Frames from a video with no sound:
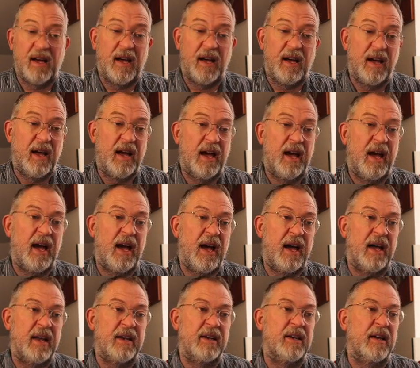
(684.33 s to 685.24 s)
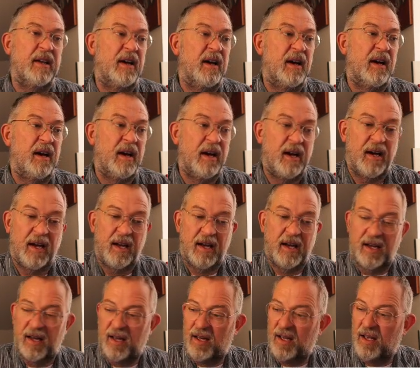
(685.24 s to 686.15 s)
And uh,
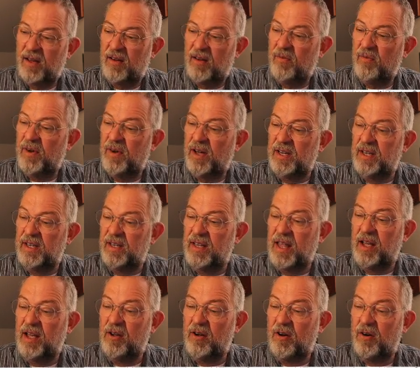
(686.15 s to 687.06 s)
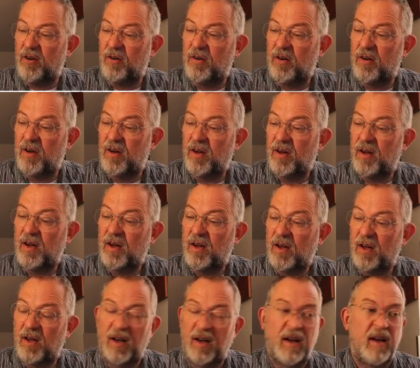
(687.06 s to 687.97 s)
where did that go?
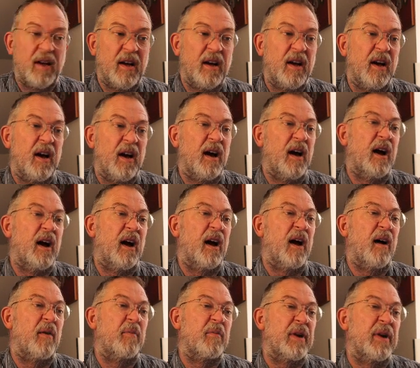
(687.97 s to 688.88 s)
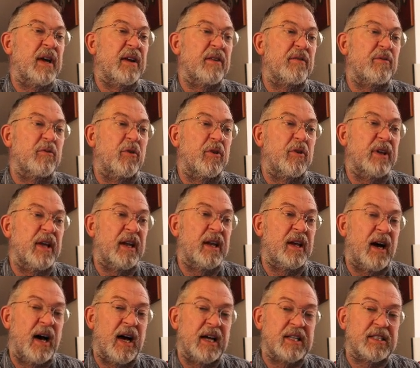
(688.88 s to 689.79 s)
Um, it will then
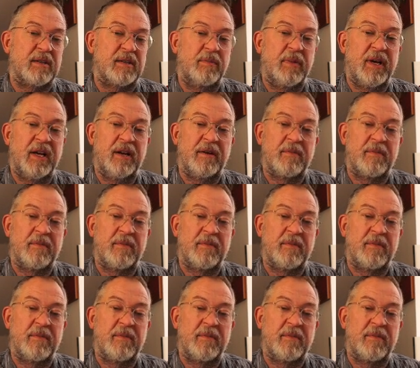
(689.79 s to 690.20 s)
ask me.